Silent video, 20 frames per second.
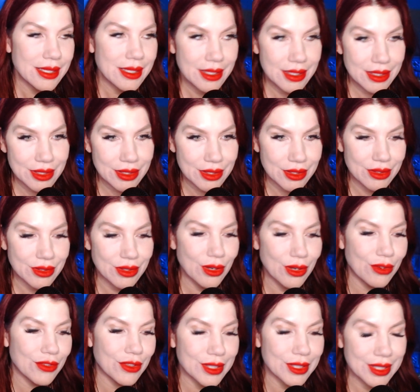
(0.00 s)
year
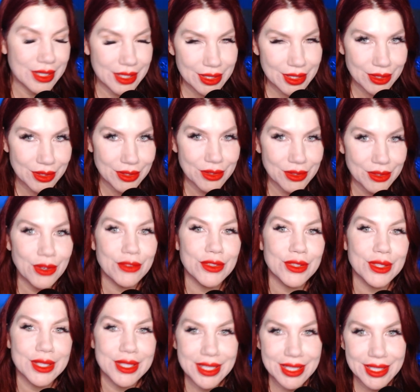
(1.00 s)
over year
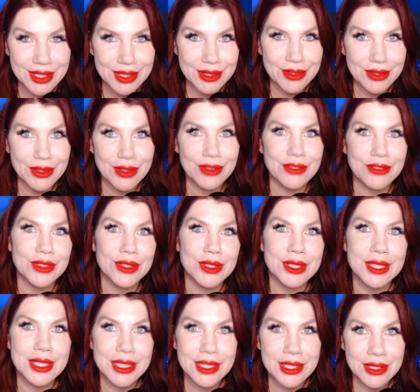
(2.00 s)
over year over
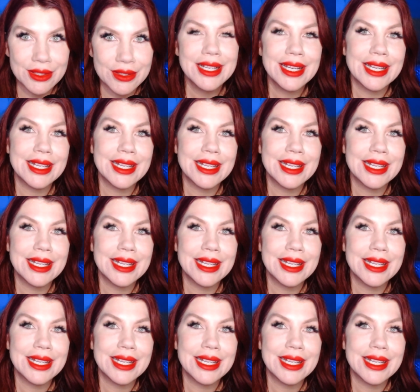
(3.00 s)
year,